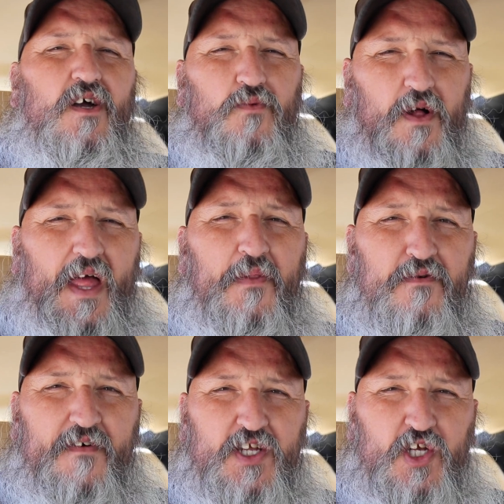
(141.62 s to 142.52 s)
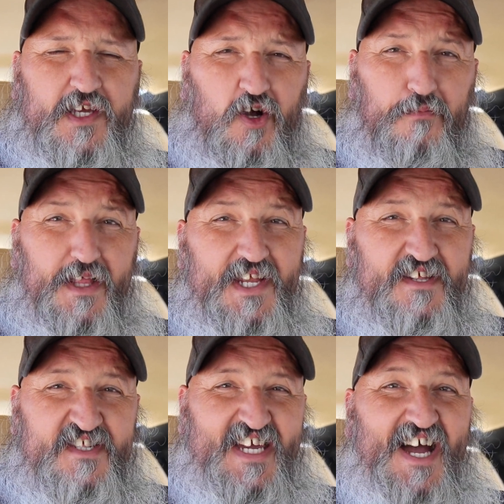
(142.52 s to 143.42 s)
Well, now that we've actually completed the
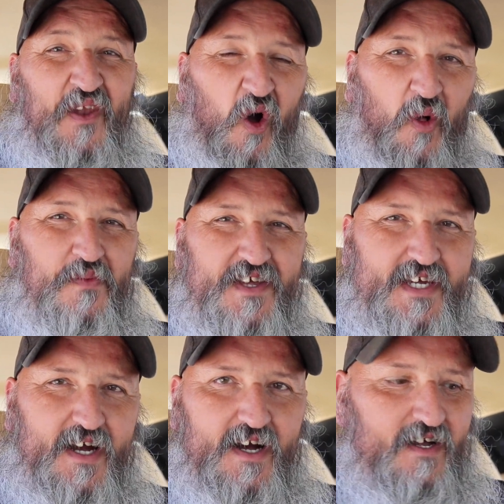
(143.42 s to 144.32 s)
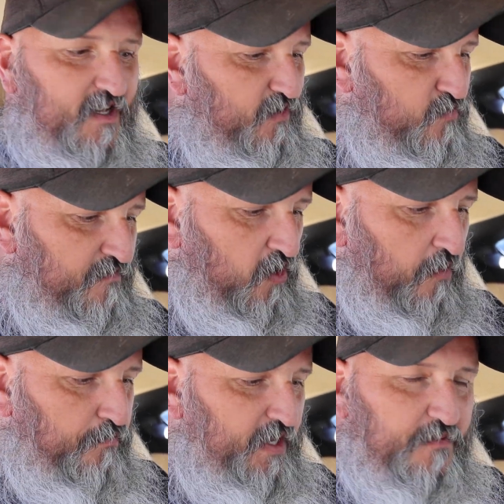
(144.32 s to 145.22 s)
scan on the car, we've got
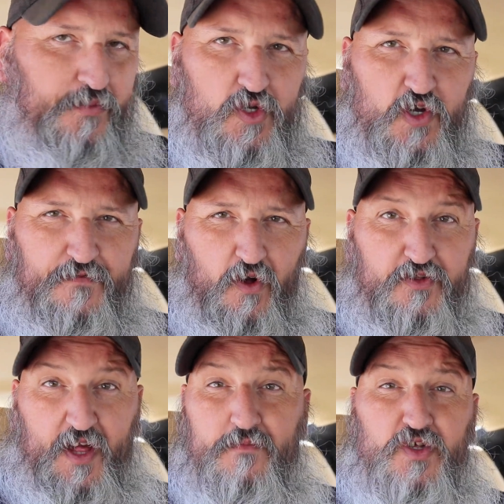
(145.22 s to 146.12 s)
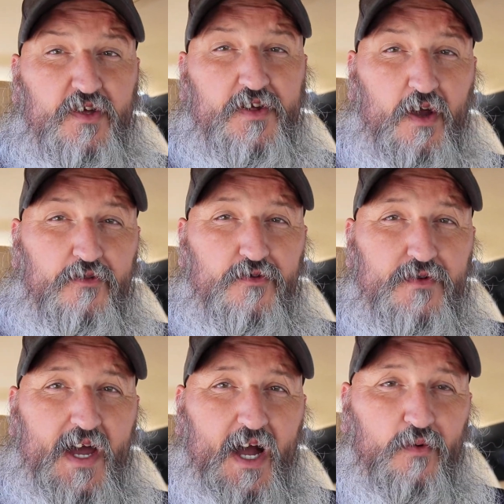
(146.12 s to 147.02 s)
a big bunch of faults that I'm just going to go through
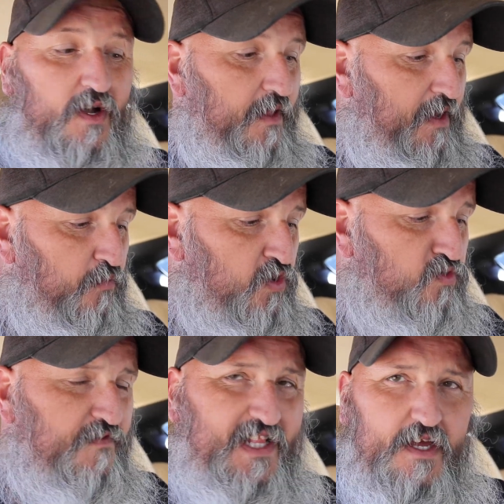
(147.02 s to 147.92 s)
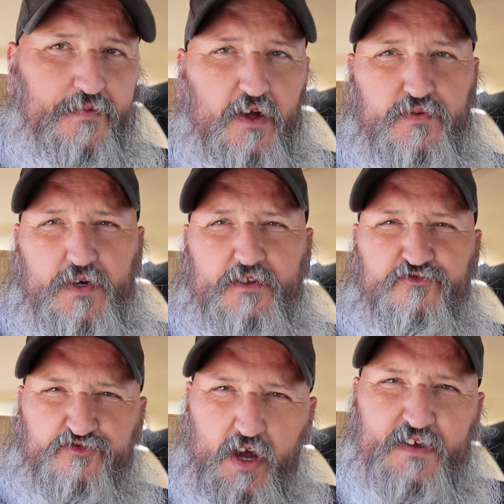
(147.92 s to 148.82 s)
now. And then once we've cleared those, we're going
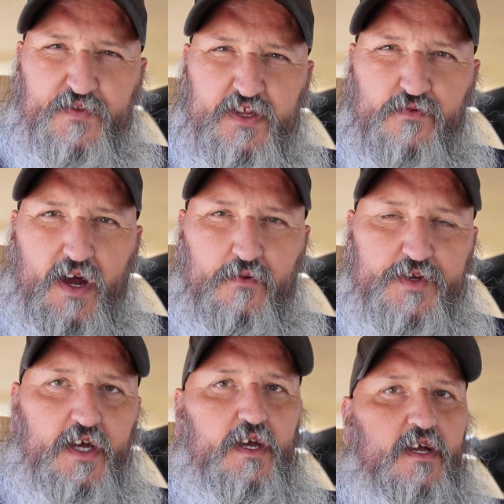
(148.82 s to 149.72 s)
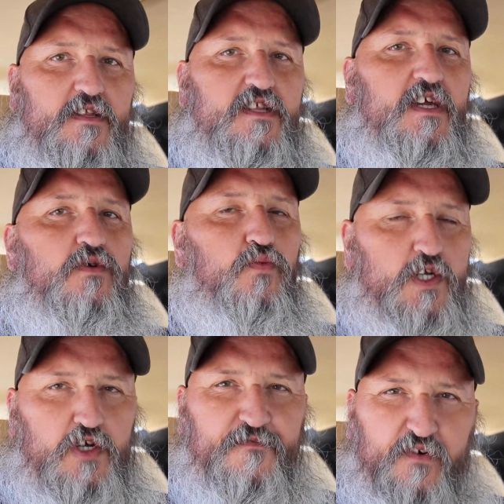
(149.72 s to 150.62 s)
to drive this around and see
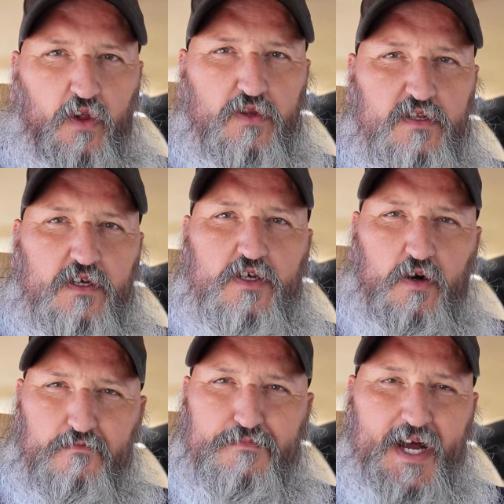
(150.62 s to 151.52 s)
which faults come